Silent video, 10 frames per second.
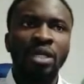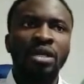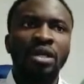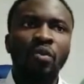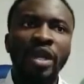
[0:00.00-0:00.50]

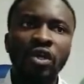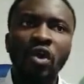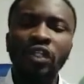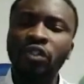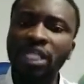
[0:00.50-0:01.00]
When you
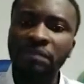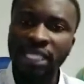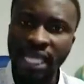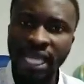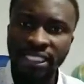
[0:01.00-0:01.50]
go to
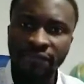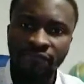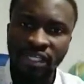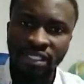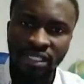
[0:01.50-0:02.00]
chapter 18,
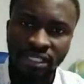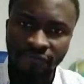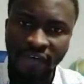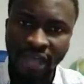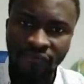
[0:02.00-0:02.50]
verse
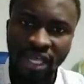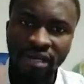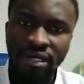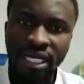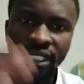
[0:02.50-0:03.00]
65,
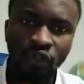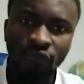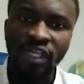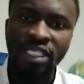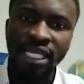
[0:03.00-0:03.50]
and read to
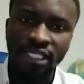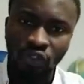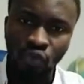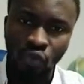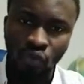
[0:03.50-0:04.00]
verse
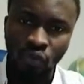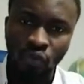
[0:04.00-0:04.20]
82,